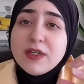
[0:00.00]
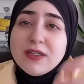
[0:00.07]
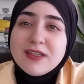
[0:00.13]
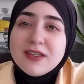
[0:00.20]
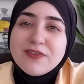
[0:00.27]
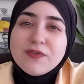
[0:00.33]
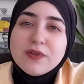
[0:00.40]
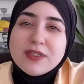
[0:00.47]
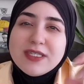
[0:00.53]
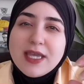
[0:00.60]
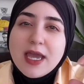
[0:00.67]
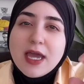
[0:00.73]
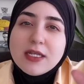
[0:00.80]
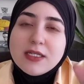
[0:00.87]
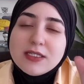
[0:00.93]
the frizzy
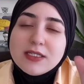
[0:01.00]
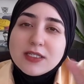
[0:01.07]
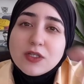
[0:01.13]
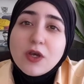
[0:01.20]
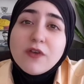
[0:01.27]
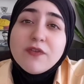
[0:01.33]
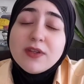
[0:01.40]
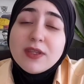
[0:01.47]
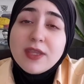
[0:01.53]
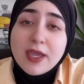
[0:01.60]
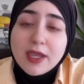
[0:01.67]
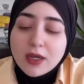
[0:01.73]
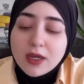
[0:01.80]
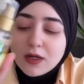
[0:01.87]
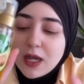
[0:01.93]
ends and soften the
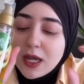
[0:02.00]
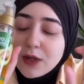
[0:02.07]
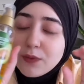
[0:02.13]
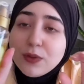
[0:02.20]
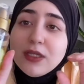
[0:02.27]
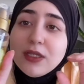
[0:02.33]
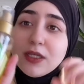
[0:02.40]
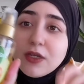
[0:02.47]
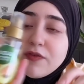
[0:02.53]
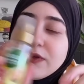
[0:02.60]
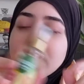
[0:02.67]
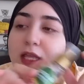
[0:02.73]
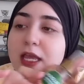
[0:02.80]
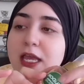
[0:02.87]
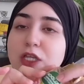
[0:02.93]
hair. I really love
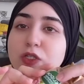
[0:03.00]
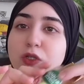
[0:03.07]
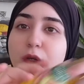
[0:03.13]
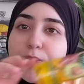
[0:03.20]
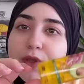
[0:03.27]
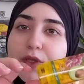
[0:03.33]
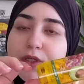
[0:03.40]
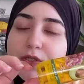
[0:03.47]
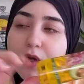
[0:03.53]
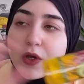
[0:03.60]
it. So I put this on,